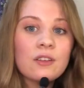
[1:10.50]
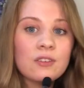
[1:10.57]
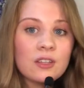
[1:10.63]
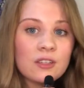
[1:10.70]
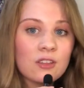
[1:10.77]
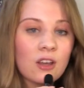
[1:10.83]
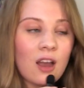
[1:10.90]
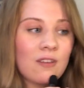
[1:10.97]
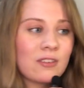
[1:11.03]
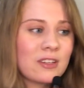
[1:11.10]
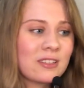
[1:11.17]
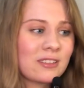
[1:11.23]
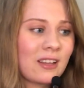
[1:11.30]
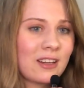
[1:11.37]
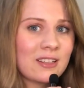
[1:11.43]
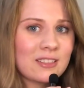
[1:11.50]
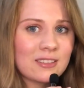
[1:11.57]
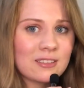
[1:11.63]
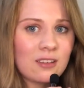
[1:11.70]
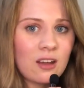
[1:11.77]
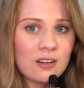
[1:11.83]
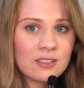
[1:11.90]
feel like the cover design is
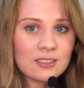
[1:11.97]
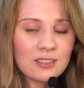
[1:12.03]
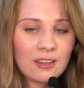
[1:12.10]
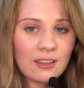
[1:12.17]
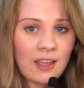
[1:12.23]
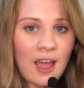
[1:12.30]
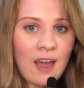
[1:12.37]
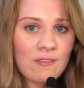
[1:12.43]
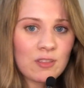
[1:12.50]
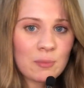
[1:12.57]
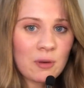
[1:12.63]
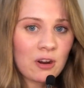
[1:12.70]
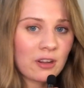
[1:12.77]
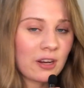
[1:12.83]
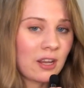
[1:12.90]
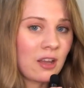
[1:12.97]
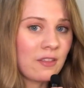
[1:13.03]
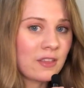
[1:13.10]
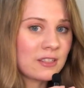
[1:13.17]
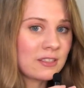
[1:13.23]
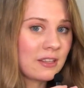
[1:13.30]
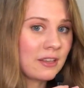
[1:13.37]
honestly like half the marketing on
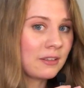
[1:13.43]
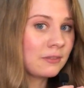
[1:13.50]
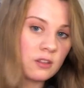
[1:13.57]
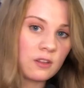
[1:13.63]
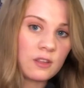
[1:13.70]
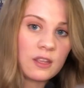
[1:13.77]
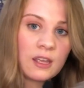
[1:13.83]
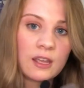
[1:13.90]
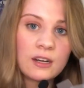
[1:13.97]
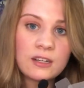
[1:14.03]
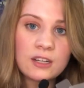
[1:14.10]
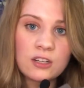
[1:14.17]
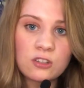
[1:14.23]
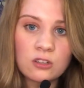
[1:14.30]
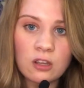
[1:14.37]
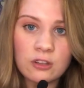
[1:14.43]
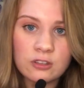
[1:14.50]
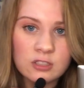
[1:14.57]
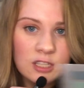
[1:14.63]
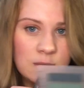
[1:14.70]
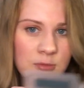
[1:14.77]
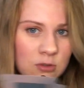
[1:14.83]
this thing. So the annotation color
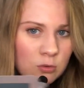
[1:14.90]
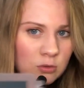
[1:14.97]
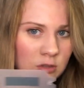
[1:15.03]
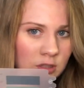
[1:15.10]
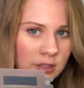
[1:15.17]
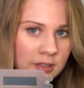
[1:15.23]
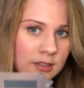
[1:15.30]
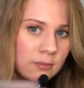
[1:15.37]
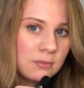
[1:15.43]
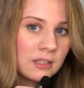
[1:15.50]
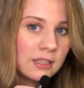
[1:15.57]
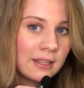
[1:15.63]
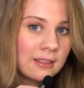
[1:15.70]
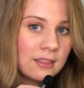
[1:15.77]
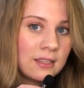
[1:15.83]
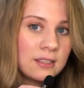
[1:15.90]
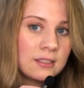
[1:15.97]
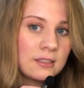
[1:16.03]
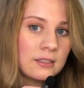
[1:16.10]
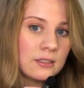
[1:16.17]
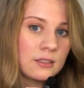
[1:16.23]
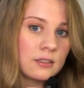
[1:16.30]
scheme is going to look something like
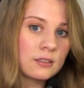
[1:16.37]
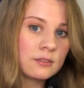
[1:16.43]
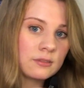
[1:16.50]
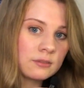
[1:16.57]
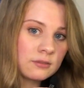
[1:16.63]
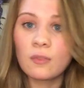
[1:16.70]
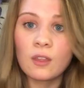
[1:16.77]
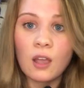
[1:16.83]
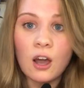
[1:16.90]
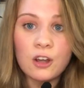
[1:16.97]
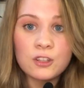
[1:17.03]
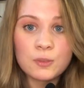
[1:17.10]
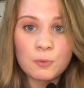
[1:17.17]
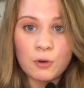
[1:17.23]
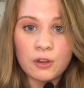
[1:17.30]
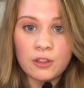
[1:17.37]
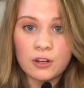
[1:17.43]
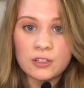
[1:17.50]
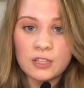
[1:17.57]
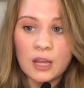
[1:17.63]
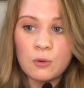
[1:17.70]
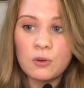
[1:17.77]
this. On
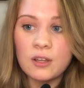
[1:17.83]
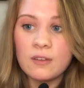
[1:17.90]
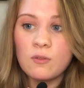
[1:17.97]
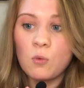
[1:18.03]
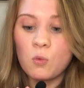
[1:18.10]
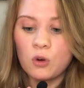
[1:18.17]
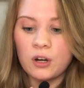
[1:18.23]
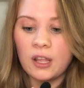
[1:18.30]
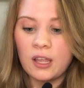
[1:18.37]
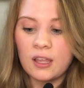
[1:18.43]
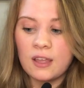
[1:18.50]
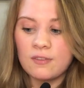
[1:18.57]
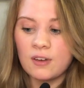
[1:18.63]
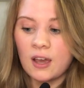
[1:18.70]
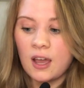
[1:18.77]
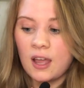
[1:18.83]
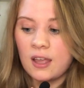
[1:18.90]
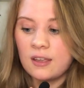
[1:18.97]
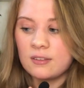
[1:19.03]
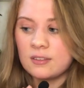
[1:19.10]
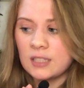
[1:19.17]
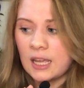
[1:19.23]
spoilers, I will give a warning if I
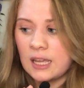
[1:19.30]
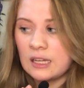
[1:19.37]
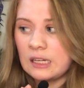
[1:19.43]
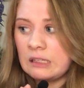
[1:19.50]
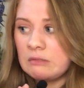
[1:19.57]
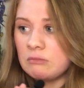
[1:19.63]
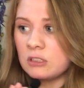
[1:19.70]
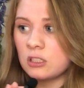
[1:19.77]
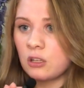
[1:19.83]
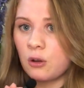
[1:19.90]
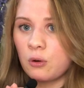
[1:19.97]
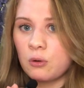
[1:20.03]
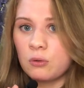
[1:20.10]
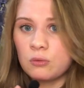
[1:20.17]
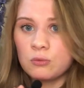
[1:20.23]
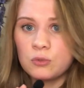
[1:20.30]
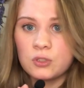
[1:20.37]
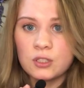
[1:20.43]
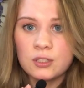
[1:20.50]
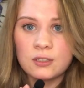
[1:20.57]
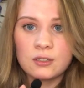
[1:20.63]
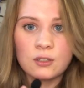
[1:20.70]
say any, so
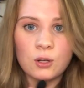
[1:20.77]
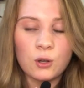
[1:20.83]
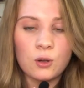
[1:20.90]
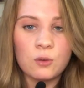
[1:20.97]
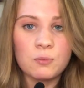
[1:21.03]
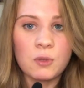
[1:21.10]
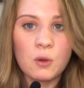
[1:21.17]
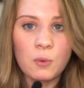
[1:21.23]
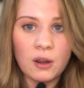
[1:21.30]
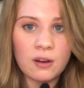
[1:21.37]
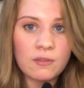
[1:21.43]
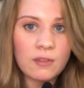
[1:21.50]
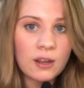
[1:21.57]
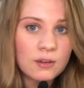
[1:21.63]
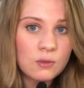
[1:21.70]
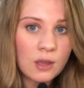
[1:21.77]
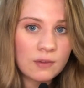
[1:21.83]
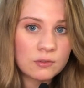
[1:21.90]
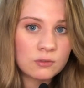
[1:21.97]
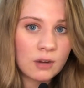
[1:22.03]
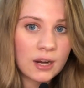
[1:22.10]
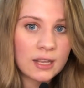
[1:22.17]
just, be aware of that if you haven't
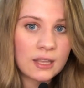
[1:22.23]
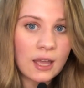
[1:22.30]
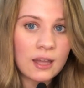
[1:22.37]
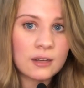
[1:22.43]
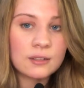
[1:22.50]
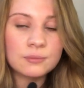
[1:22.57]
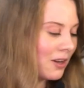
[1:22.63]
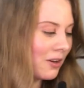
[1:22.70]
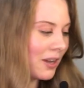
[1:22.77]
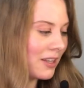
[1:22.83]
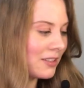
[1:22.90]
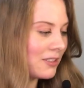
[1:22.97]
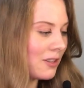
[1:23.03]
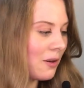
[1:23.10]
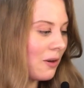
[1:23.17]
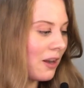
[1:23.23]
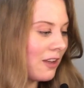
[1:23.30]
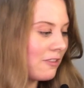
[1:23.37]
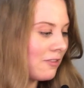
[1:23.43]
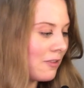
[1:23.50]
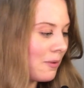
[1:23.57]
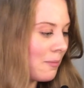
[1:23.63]
read it yet. Okay, so
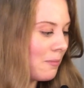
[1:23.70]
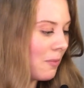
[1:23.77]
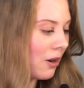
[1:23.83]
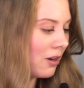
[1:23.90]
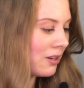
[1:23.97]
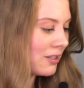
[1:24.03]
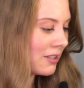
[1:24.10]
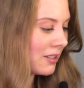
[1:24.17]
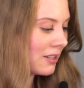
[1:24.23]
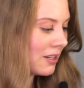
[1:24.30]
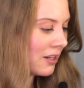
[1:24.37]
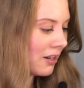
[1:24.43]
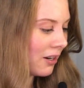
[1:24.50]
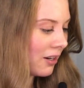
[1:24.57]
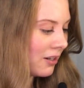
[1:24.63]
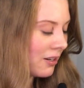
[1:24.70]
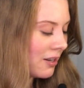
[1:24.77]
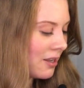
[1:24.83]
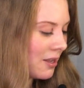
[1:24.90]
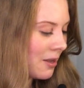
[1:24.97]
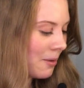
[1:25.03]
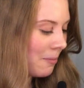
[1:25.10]
I've marked in here
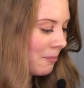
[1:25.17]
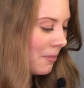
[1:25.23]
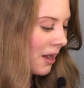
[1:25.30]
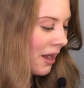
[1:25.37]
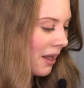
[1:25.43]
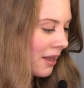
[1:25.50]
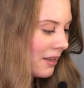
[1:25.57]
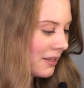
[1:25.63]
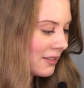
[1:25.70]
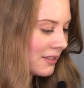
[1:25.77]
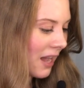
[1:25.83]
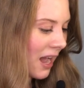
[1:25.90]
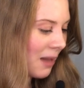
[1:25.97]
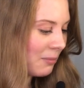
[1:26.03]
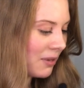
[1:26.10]
my tab